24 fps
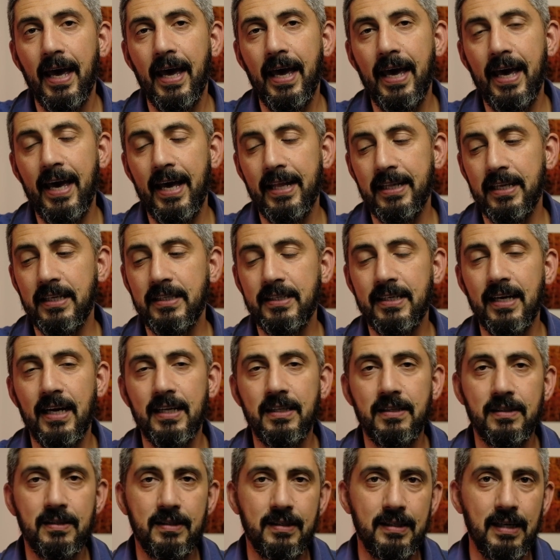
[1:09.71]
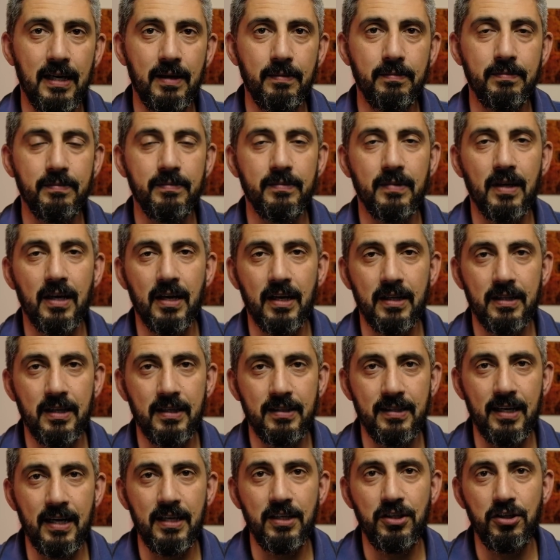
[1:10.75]
And it's got some
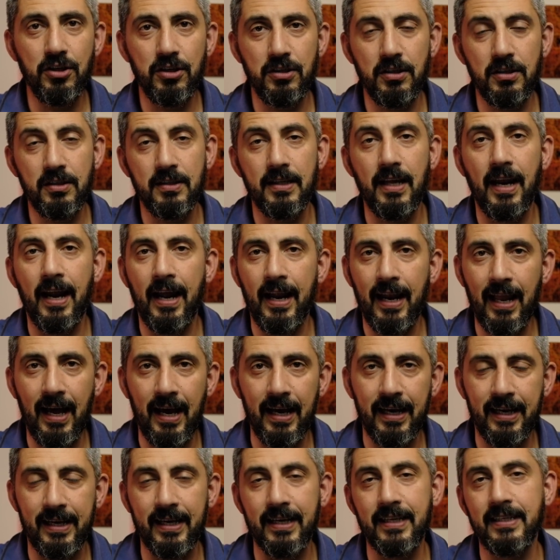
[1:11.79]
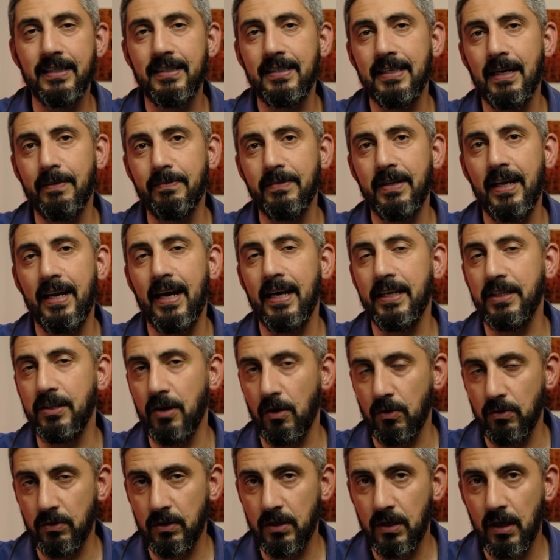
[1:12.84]
design choices that I like and some that I
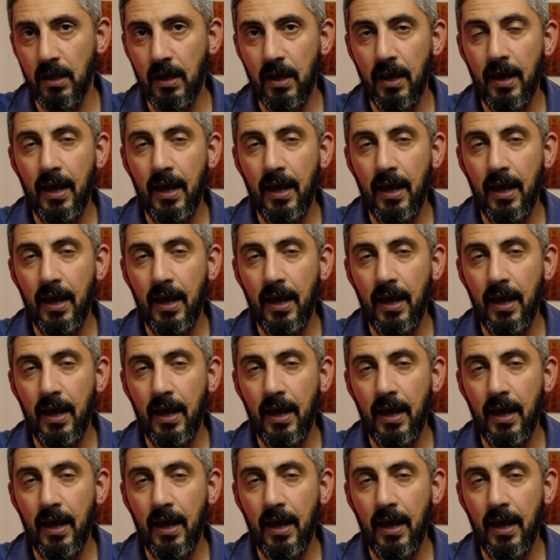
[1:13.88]
don't.